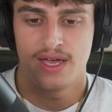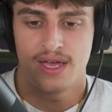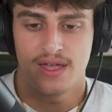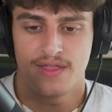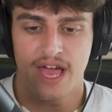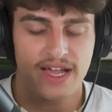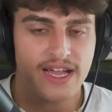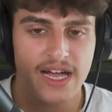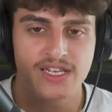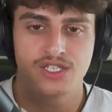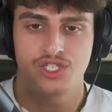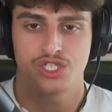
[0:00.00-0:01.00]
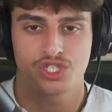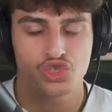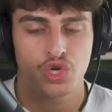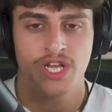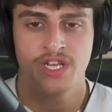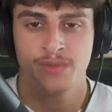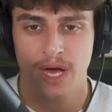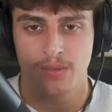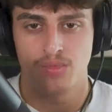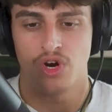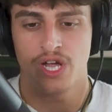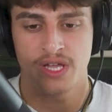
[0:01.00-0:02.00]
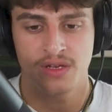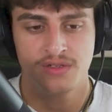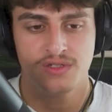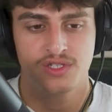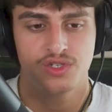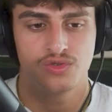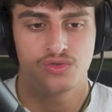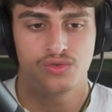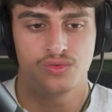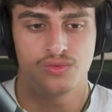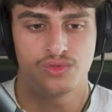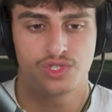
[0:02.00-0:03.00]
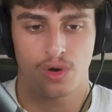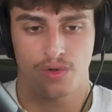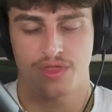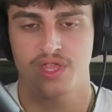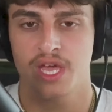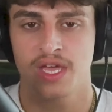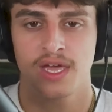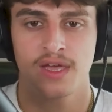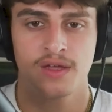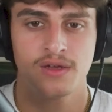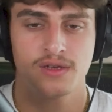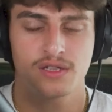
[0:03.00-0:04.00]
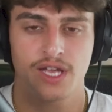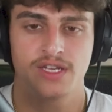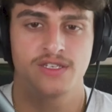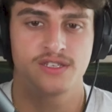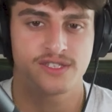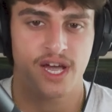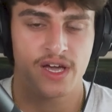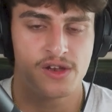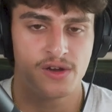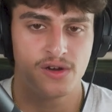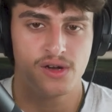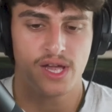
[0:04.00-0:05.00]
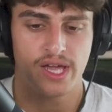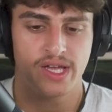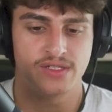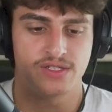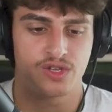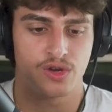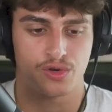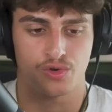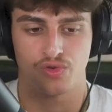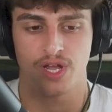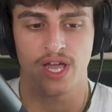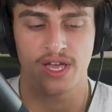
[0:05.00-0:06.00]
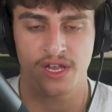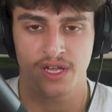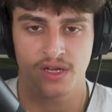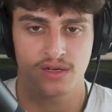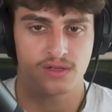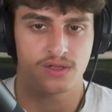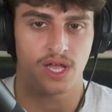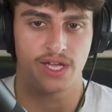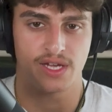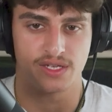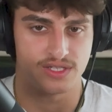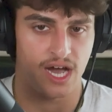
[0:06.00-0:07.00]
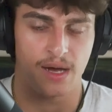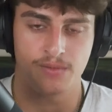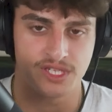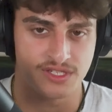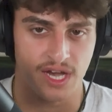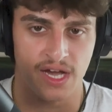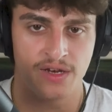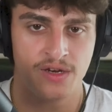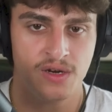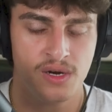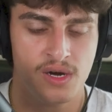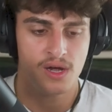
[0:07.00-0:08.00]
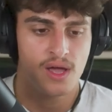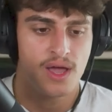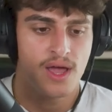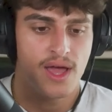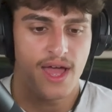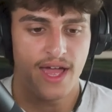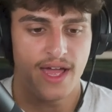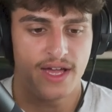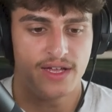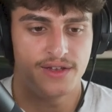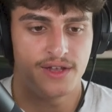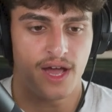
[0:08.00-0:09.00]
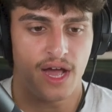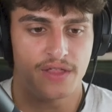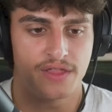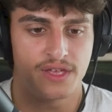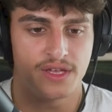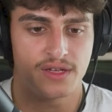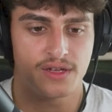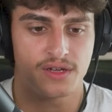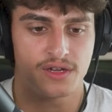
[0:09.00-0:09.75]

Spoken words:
that kind of just trained my brain to start thinking like a designer and start creating like a top designer. And I think